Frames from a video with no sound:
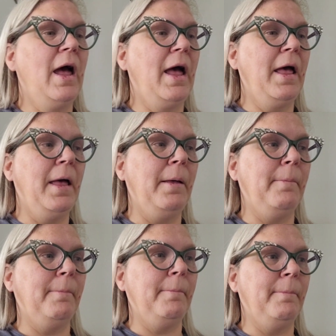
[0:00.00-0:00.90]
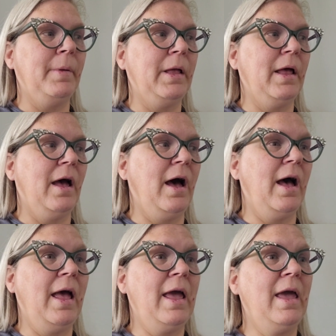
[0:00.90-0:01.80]

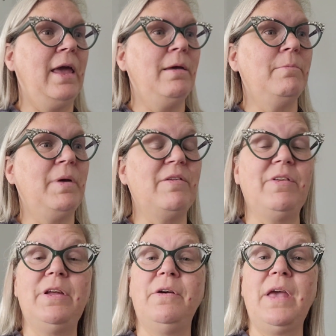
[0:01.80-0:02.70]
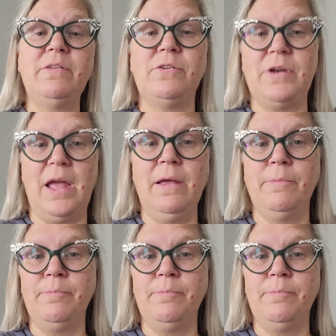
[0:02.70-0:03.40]
I made a video yesterday